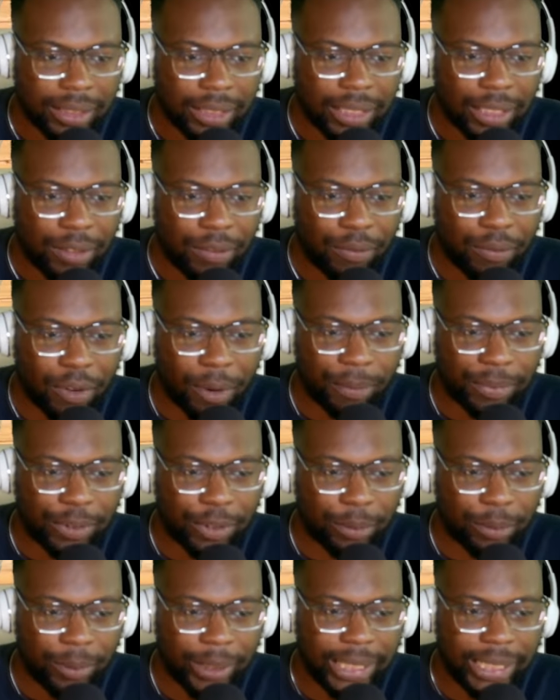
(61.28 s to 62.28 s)
guy from
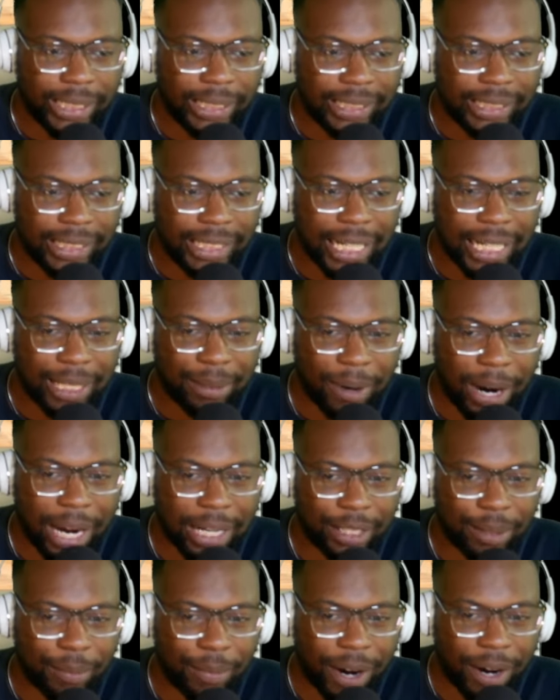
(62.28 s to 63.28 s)
three D right
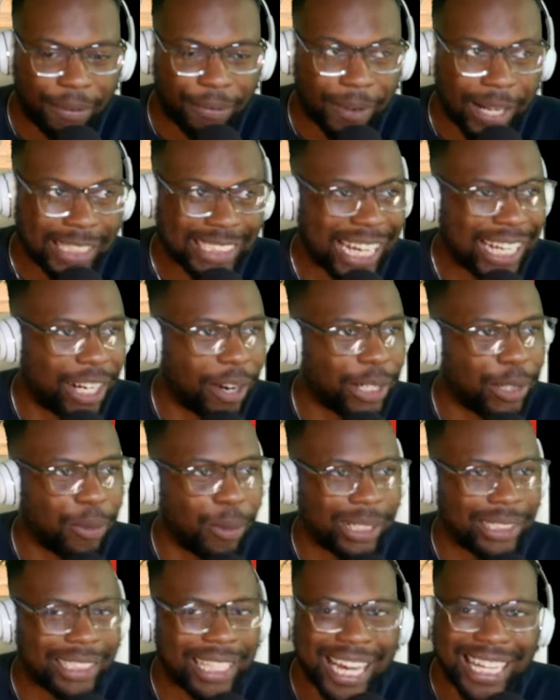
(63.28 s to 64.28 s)
in LeBron's face. I know he
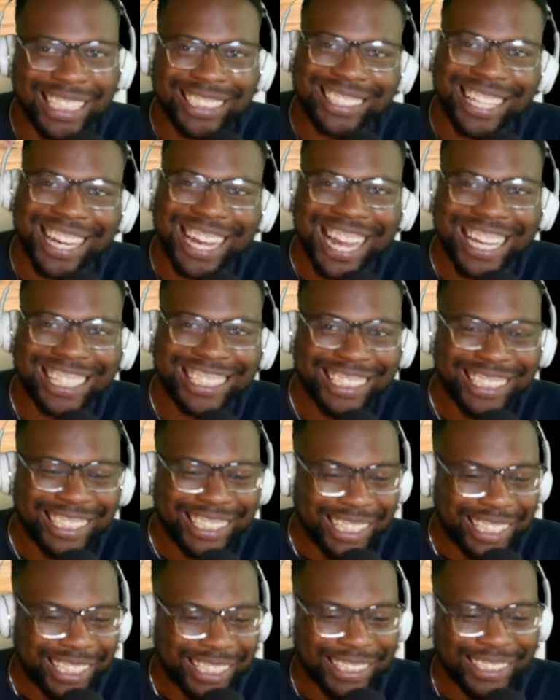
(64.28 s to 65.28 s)
want that. He's like, hey,
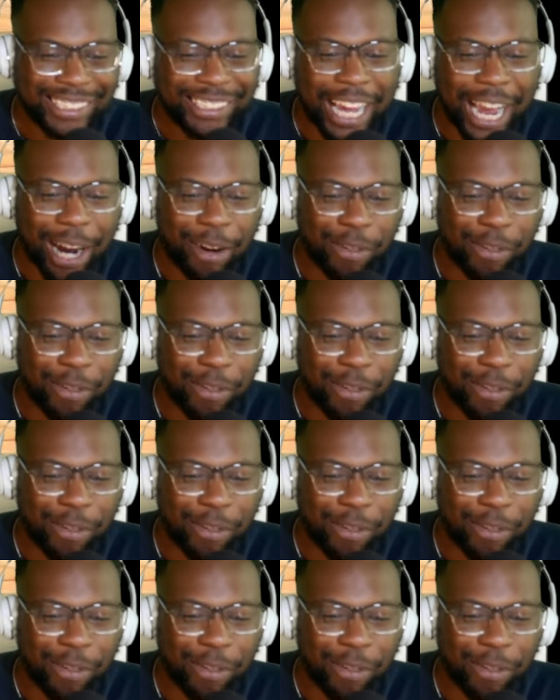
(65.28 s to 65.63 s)
you got